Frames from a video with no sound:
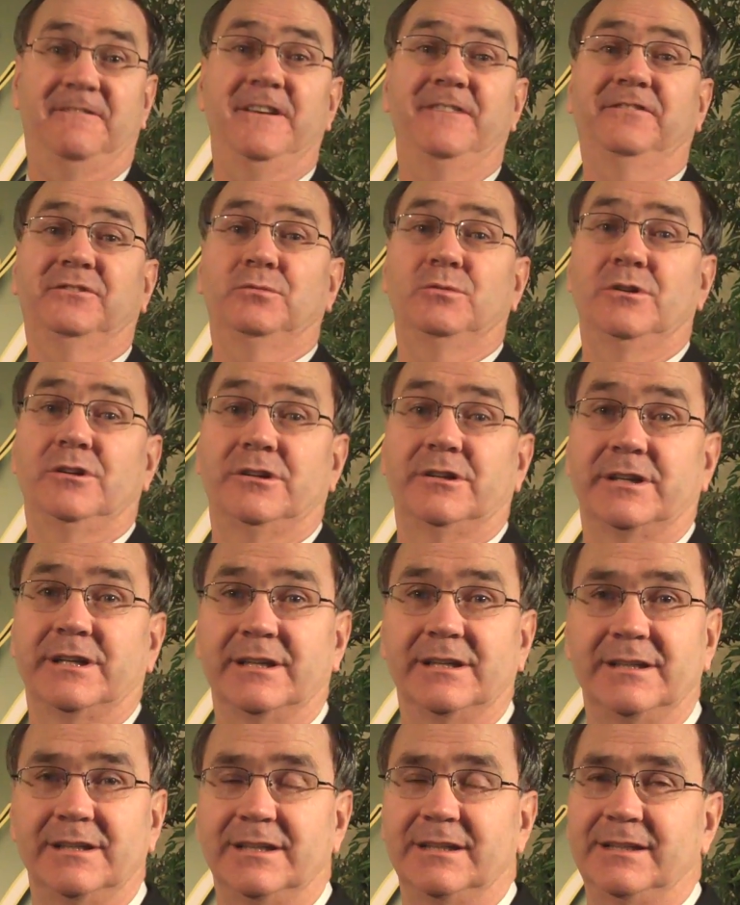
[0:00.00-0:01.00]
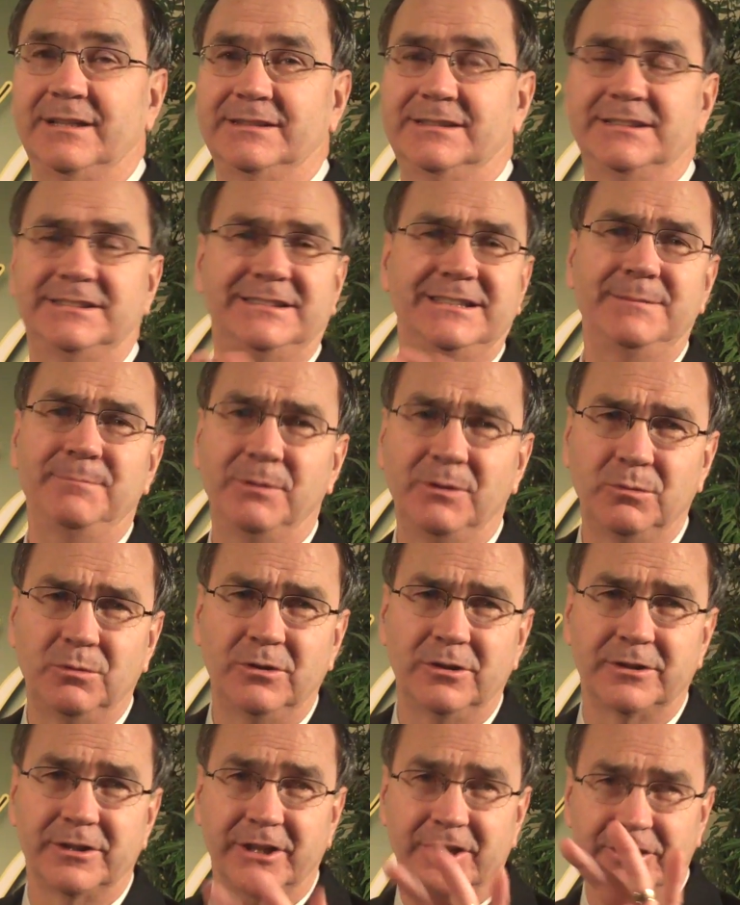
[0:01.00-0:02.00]
fifth word is a simple
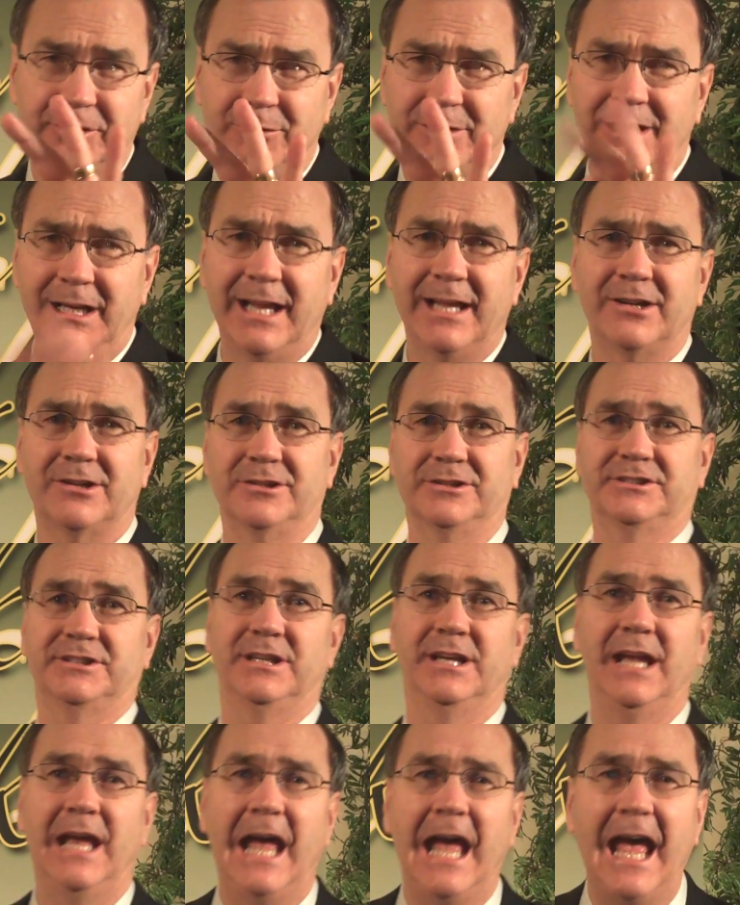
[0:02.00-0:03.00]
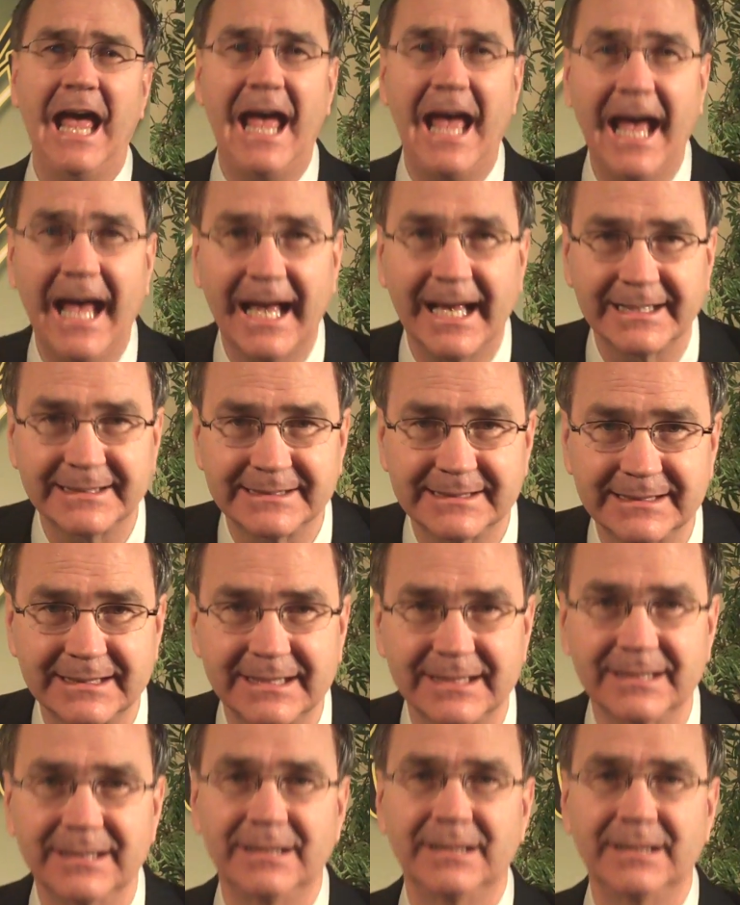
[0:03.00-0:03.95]
word, 3 letters, ask.